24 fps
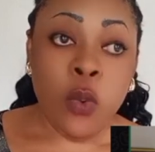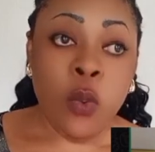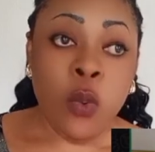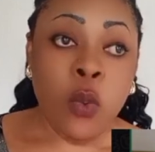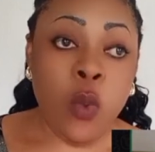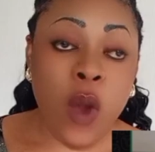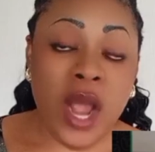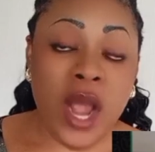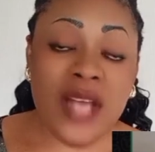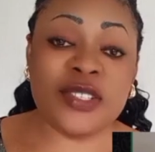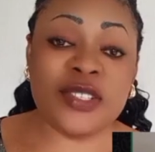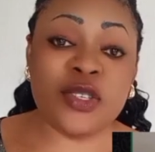
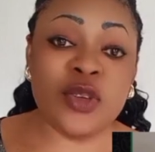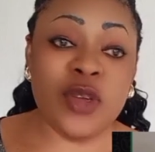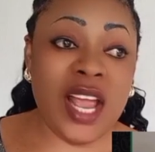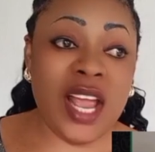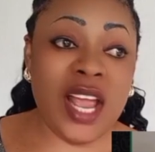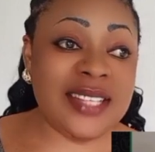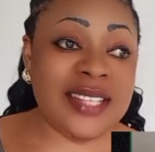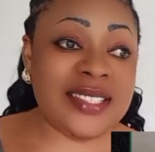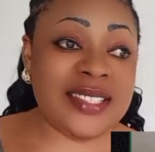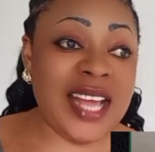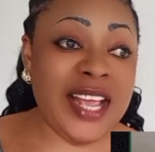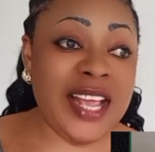Once you
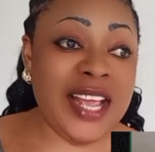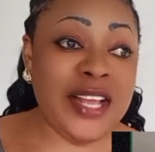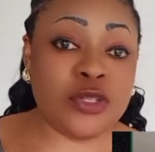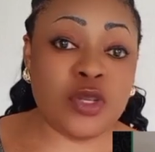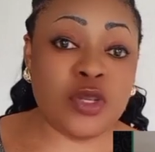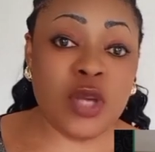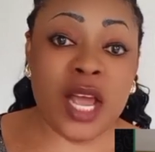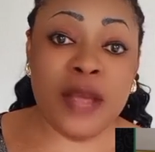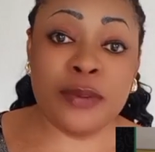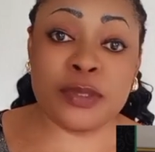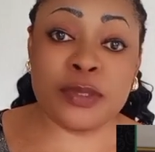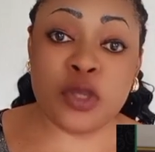enter
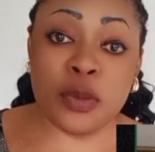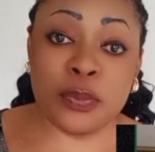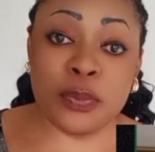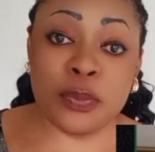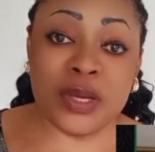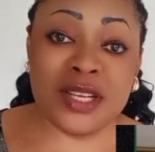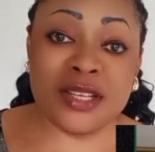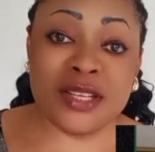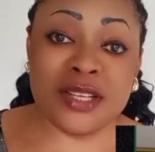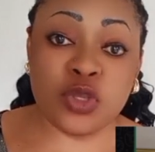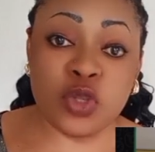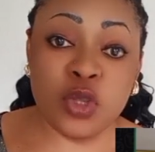into
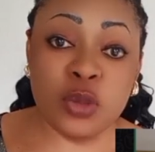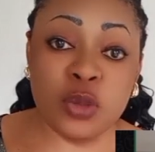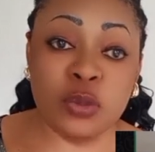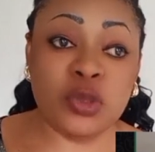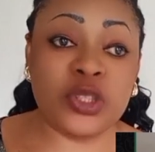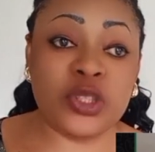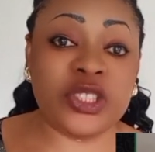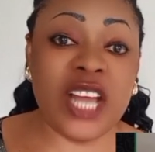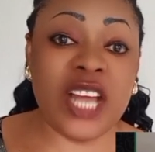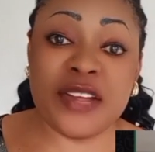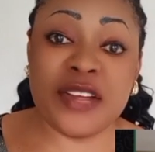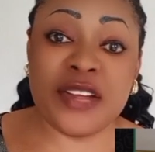somebody's room,
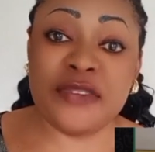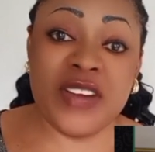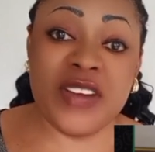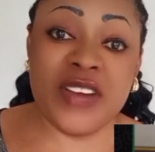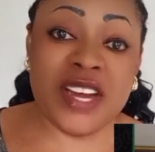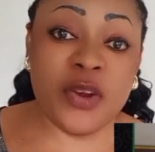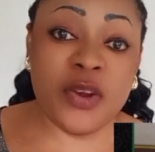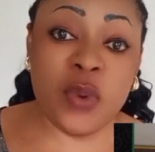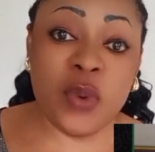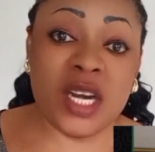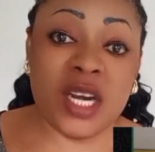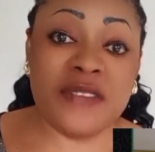check
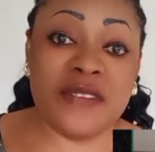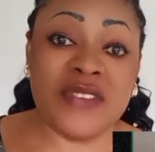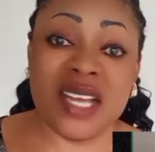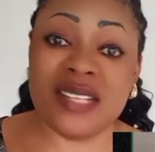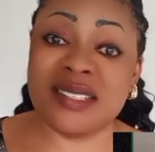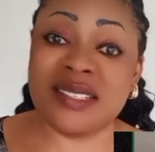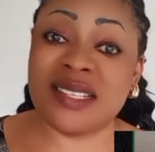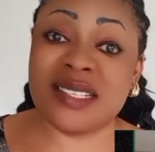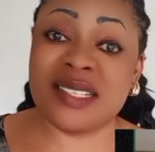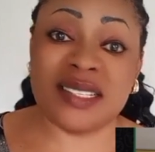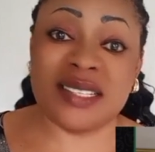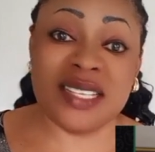very well if there
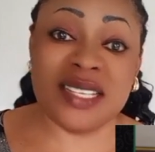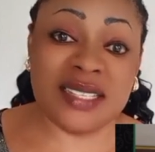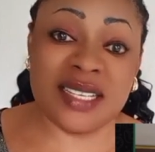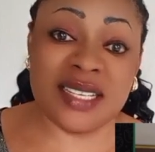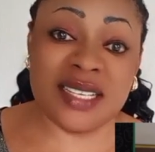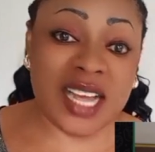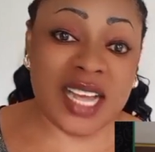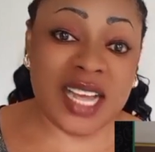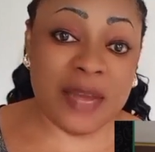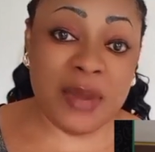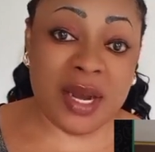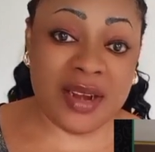is a
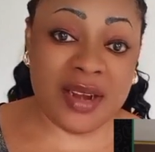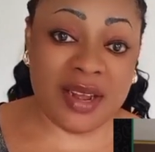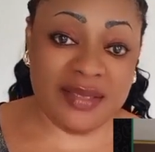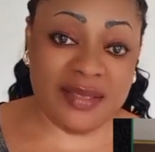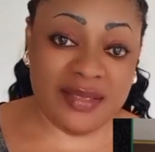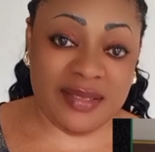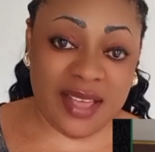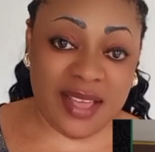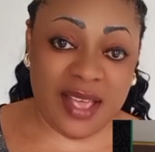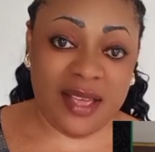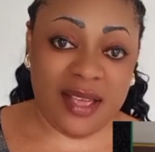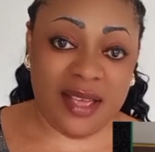CC camera
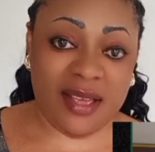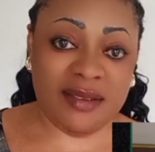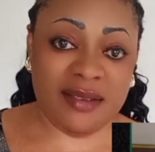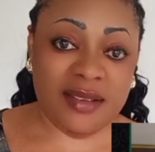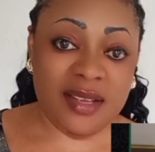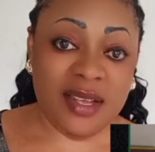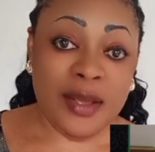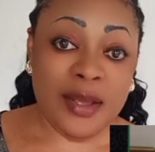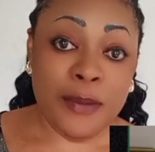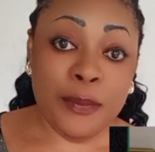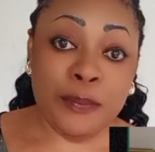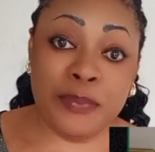there.
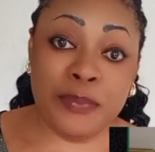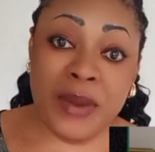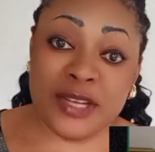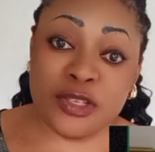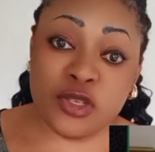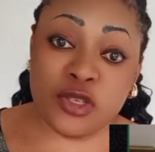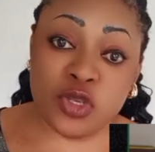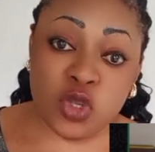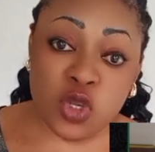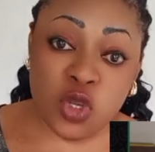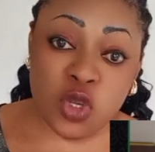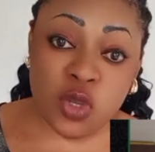
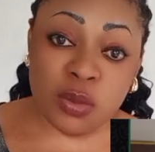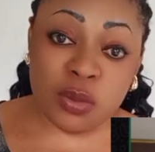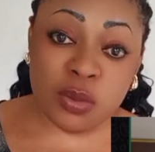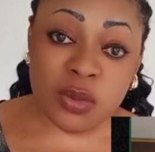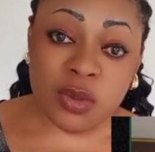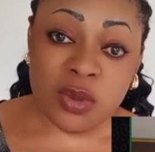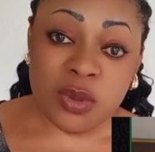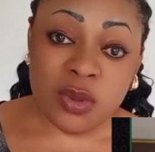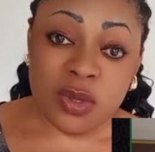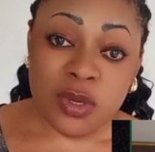Bedroom.